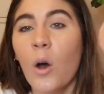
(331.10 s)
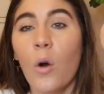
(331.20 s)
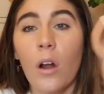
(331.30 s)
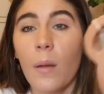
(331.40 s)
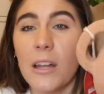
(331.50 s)

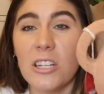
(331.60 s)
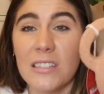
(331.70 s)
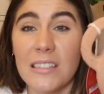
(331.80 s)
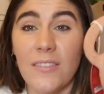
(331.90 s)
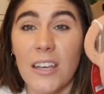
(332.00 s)
or I might
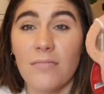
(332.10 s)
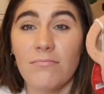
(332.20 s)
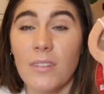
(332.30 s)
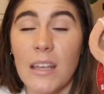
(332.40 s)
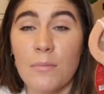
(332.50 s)
just leave it
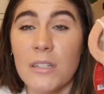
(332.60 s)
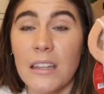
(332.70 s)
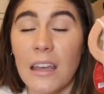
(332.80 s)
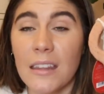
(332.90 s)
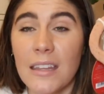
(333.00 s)
empty
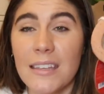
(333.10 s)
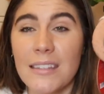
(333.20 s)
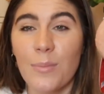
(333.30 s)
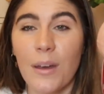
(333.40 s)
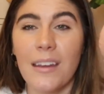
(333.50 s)
like
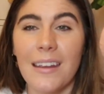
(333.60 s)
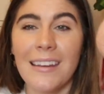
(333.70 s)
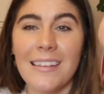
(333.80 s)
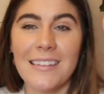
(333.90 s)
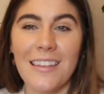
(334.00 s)
this, but
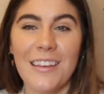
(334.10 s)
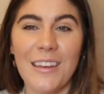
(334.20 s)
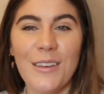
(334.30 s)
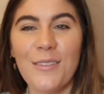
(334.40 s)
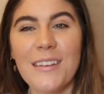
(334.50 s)
it is the
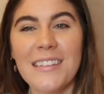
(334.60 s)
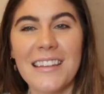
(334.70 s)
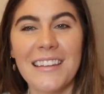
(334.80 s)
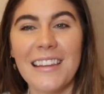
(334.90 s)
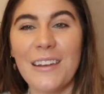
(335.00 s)
cutest
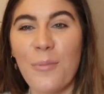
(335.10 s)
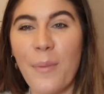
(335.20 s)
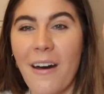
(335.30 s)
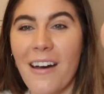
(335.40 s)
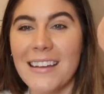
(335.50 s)
little
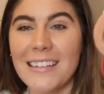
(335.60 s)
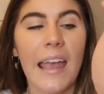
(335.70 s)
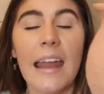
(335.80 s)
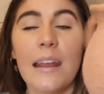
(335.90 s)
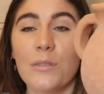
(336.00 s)
pot,
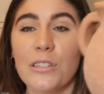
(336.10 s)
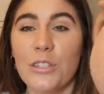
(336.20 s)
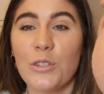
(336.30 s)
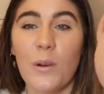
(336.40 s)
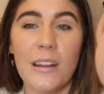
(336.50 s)
and it was
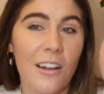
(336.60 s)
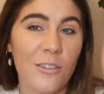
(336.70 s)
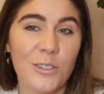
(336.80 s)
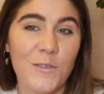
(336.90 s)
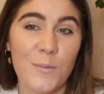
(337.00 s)

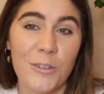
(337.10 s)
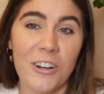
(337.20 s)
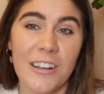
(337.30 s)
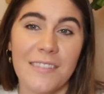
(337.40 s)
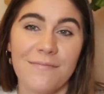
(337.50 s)
$20 from
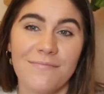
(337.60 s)
Target.